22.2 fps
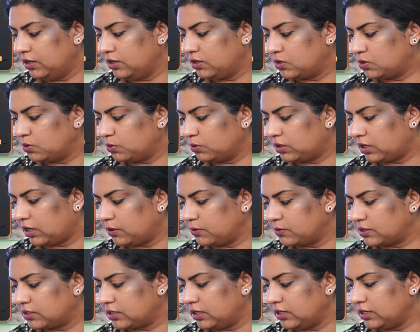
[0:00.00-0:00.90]

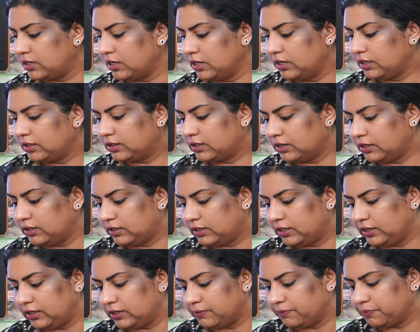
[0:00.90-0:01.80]

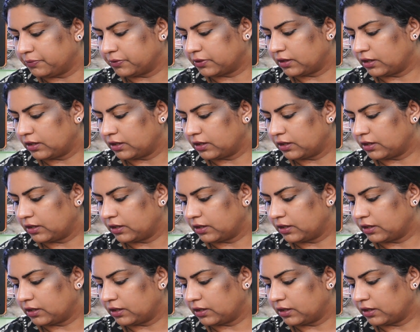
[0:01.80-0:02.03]
2013.